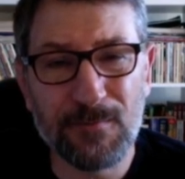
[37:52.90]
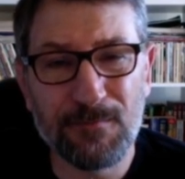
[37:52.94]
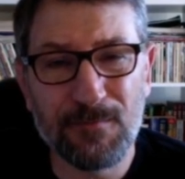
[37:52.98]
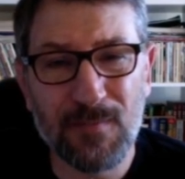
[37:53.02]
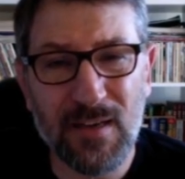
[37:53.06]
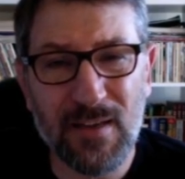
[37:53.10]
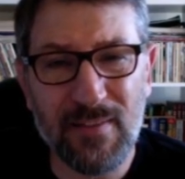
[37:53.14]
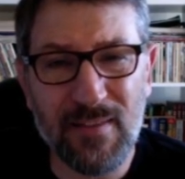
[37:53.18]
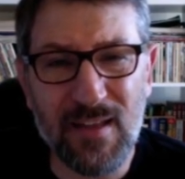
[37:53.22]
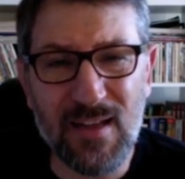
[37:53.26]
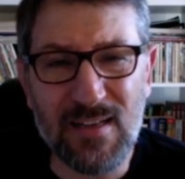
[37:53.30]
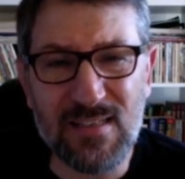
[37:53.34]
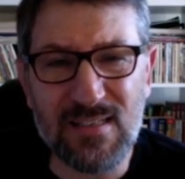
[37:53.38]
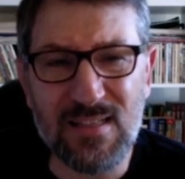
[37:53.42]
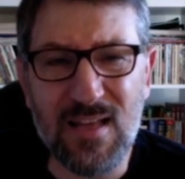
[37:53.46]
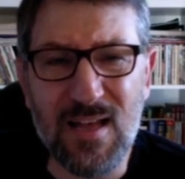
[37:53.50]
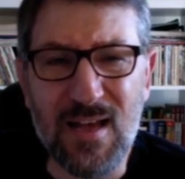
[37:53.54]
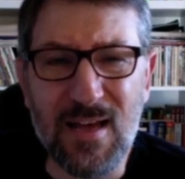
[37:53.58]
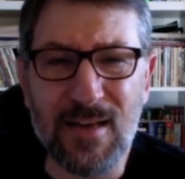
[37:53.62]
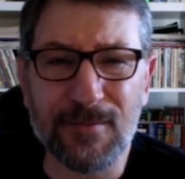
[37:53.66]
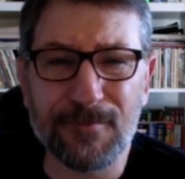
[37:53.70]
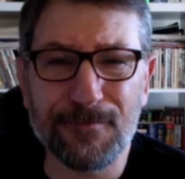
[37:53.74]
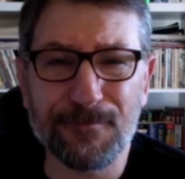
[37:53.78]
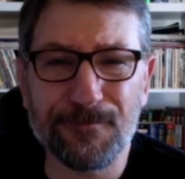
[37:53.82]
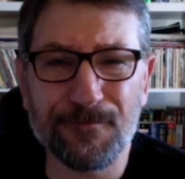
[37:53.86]
And that's
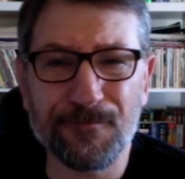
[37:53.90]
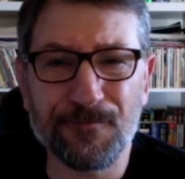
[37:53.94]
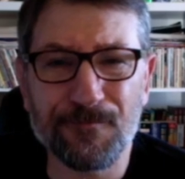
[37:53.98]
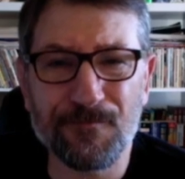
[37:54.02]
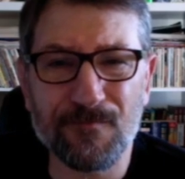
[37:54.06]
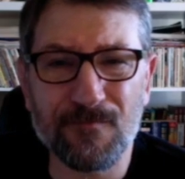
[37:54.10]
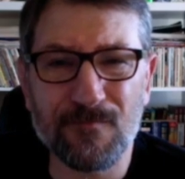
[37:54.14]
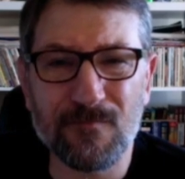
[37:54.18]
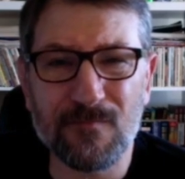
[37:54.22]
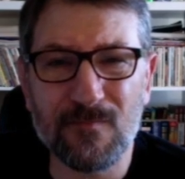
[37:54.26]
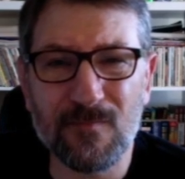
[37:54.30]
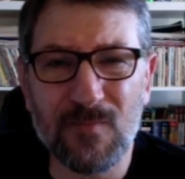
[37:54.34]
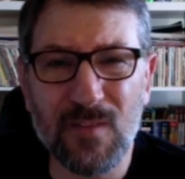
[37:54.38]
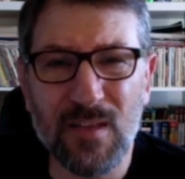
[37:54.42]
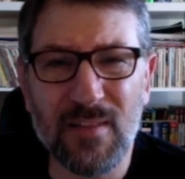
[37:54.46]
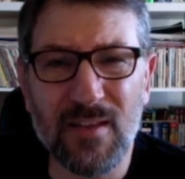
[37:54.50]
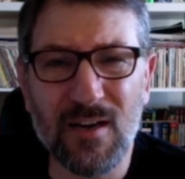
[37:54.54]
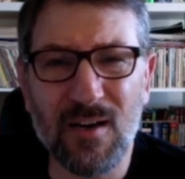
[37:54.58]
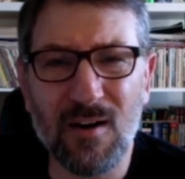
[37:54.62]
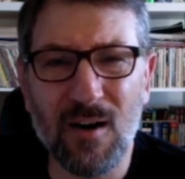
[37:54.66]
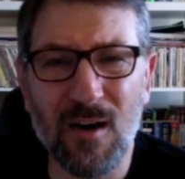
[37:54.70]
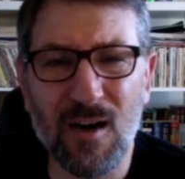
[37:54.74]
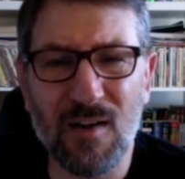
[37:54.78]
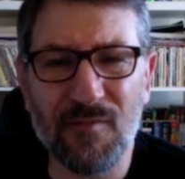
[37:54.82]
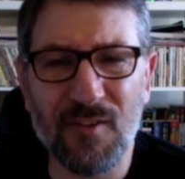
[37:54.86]
that. And
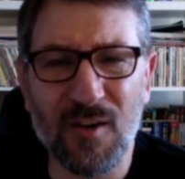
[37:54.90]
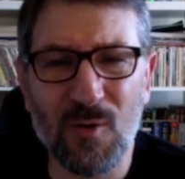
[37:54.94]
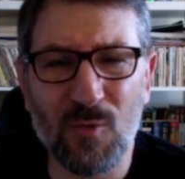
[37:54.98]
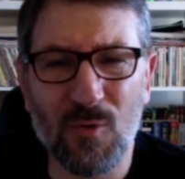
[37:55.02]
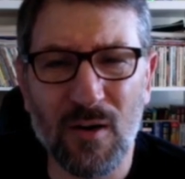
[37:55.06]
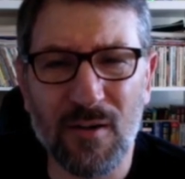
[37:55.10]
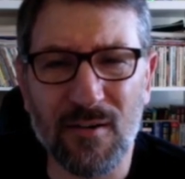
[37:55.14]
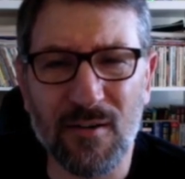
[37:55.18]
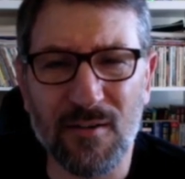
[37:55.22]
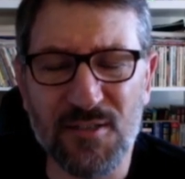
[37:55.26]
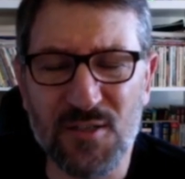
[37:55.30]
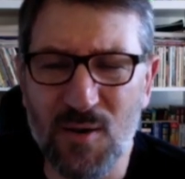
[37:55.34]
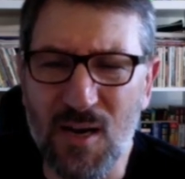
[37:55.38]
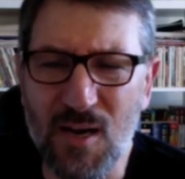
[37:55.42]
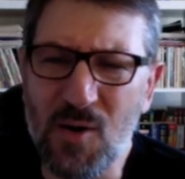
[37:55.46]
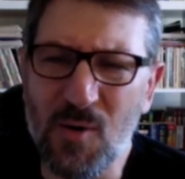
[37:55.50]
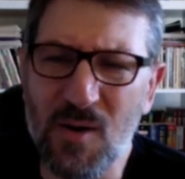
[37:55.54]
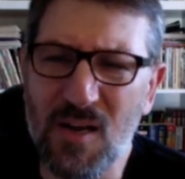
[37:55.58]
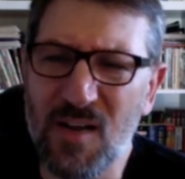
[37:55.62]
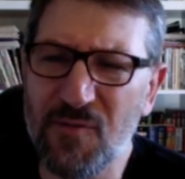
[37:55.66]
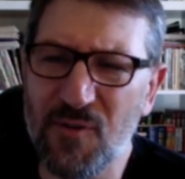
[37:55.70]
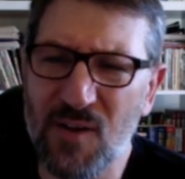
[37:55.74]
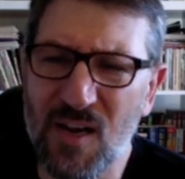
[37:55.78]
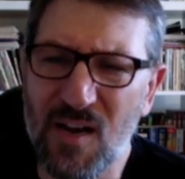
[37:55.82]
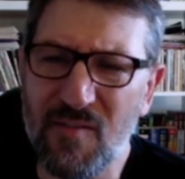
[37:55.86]
there off I wander. So
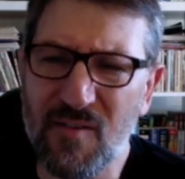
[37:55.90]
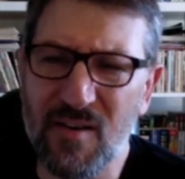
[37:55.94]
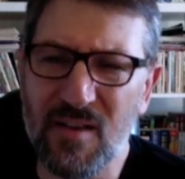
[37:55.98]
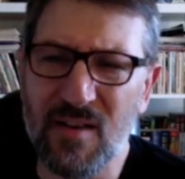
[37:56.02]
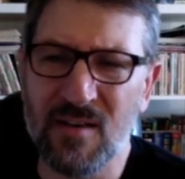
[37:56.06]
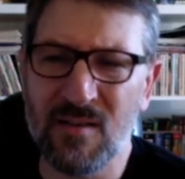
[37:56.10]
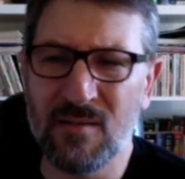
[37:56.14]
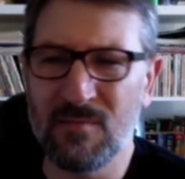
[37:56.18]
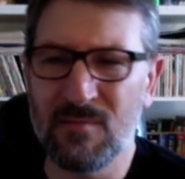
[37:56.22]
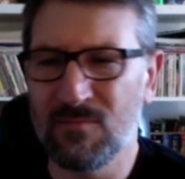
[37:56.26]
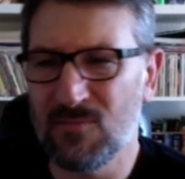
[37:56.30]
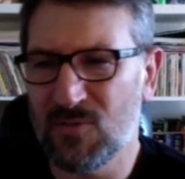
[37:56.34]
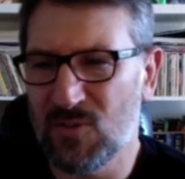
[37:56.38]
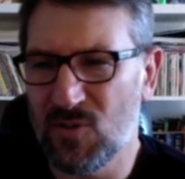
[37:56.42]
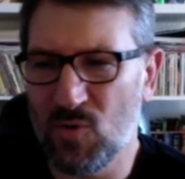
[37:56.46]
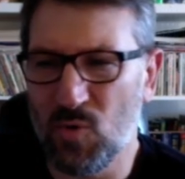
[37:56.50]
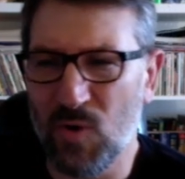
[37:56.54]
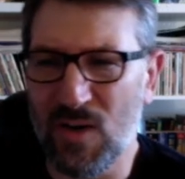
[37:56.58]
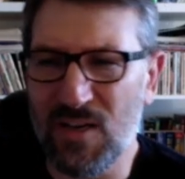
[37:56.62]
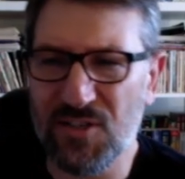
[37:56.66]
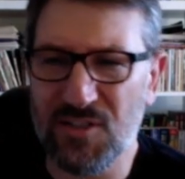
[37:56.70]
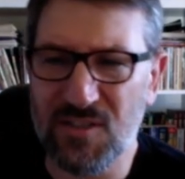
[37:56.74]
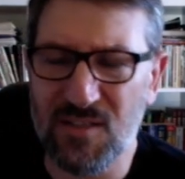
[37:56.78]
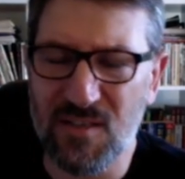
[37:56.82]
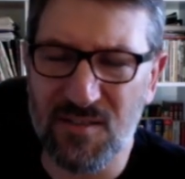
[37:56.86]
anyway, if you have any
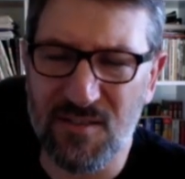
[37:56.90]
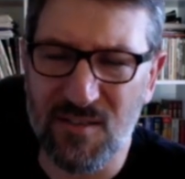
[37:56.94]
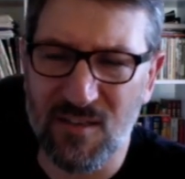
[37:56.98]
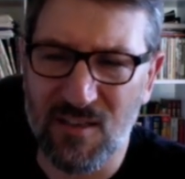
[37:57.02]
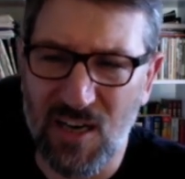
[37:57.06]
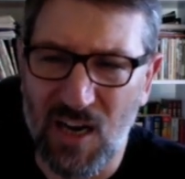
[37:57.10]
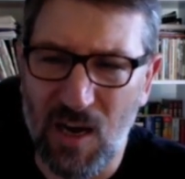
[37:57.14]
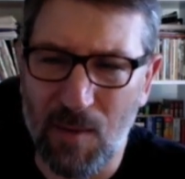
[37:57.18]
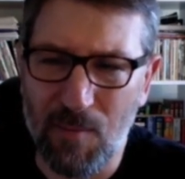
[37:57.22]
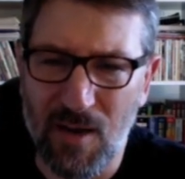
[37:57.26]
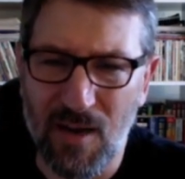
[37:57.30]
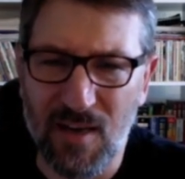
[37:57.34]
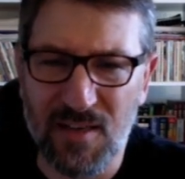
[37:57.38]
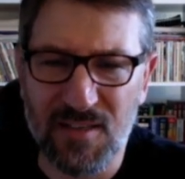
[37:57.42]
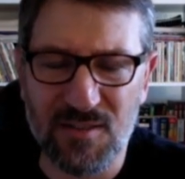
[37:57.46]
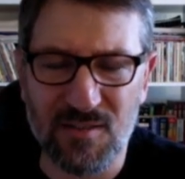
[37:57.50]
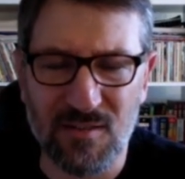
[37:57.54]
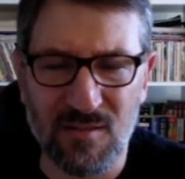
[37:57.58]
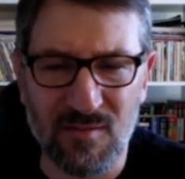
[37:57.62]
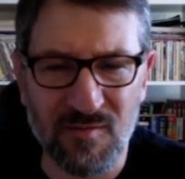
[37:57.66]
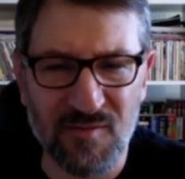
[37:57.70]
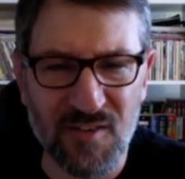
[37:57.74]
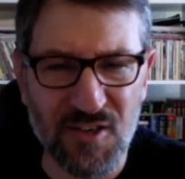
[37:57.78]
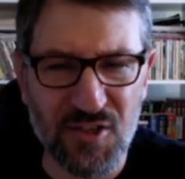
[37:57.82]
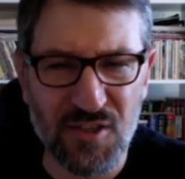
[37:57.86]
questions or comments
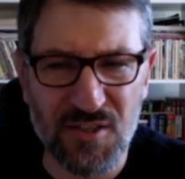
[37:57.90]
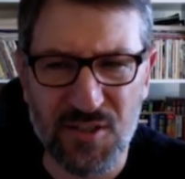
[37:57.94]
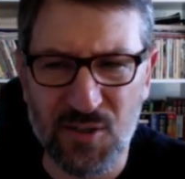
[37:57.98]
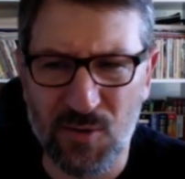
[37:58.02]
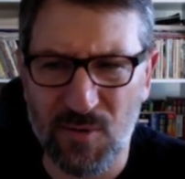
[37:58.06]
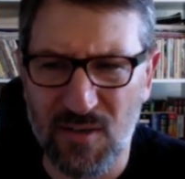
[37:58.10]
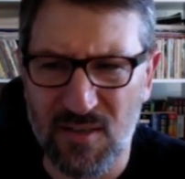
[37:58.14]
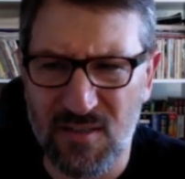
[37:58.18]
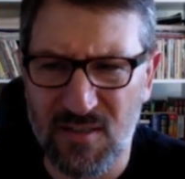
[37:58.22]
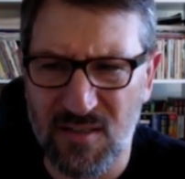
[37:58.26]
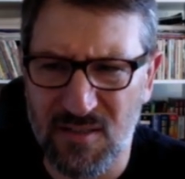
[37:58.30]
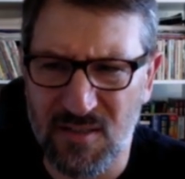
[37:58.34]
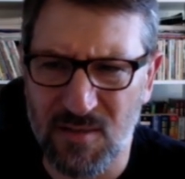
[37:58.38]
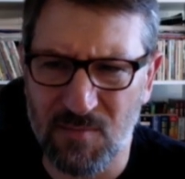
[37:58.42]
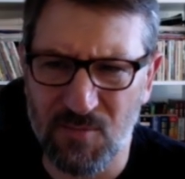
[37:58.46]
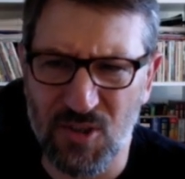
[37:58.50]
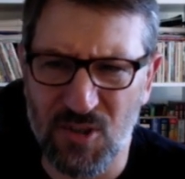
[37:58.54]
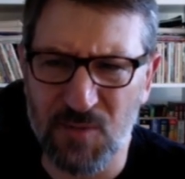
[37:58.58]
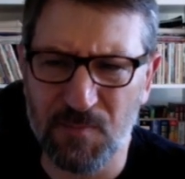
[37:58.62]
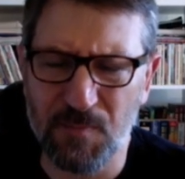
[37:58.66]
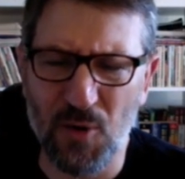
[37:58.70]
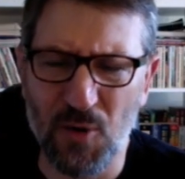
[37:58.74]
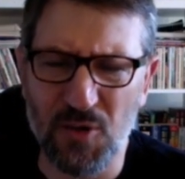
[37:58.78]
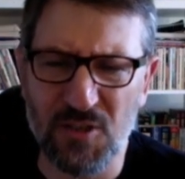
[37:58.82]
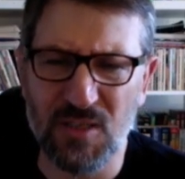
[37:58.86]
or vicious criticism,
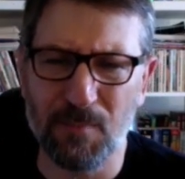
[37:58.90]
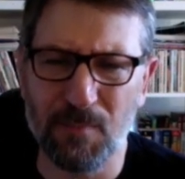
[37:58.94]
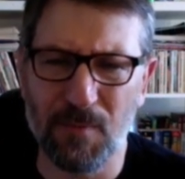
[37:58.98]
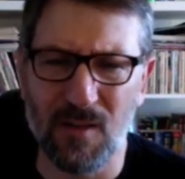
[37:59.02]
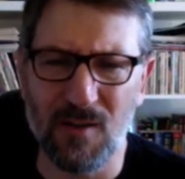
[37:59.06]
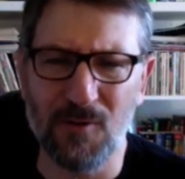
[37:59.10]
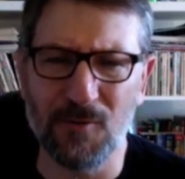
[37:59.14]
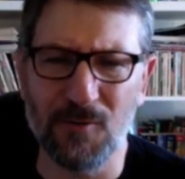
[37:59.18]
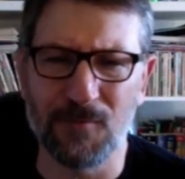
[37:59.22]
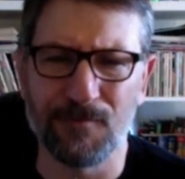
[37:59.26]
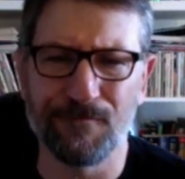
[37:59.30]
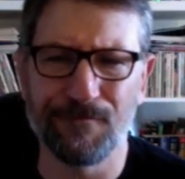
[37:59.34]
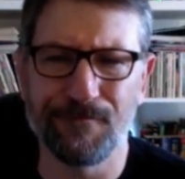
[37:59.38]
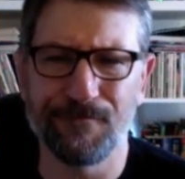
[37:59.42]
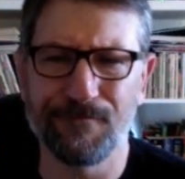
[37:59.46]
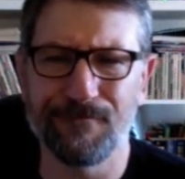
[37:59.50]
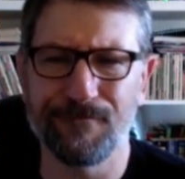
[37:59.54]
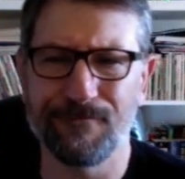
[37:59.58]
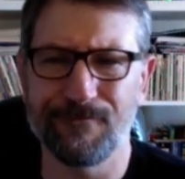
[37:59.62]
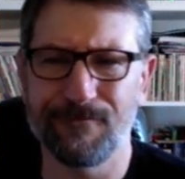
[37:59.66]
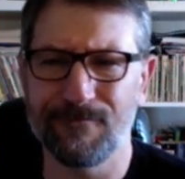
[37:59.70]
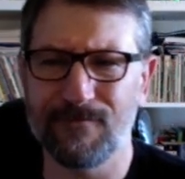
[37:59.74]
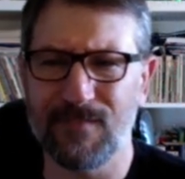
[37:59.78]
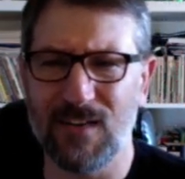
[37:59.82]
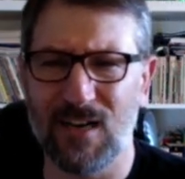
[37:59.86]
just post it below.
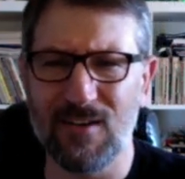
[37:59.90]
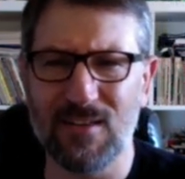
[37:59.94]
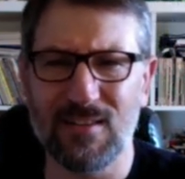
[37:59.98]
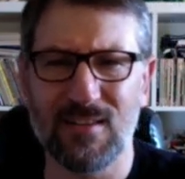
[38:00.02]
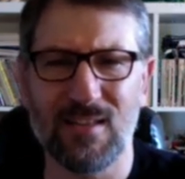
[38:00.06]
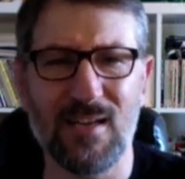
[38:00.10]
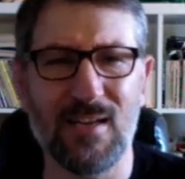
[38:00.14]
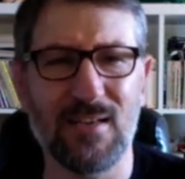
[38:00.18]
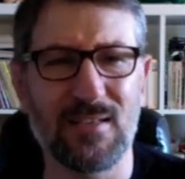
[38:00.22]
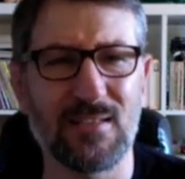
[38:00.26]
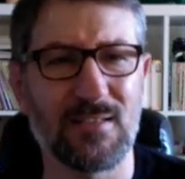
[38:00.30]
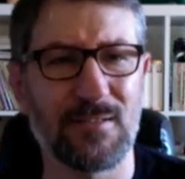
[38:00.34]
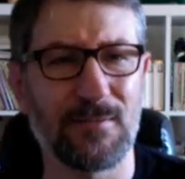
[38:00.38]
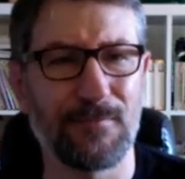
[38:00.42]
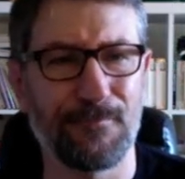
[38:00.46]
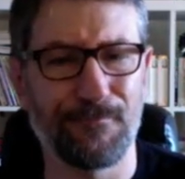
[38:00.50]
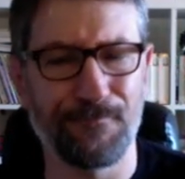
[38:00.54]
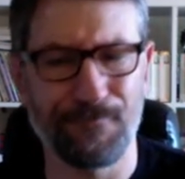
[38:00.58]
All right, thanks.